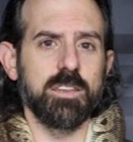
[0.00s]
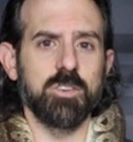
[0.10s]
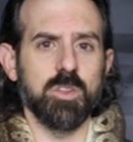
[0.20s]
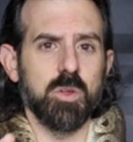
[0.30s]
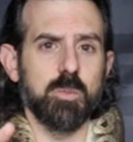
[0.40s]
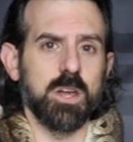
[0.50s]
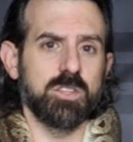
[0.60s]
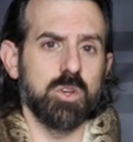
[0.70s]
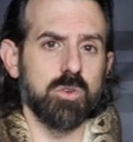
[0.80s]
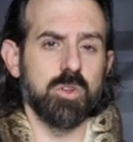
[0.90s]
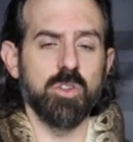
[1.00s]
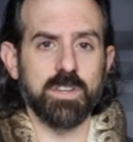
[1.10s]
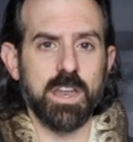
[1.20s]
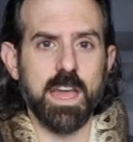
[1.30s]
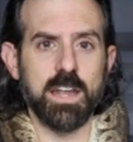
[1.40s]
You can only buy like 2
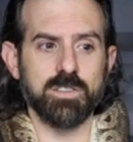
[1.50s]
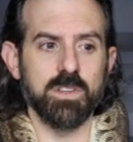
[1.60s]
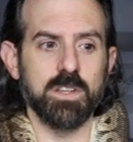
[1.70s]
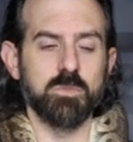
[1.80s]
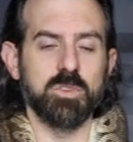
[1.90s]
adults and a hatchling,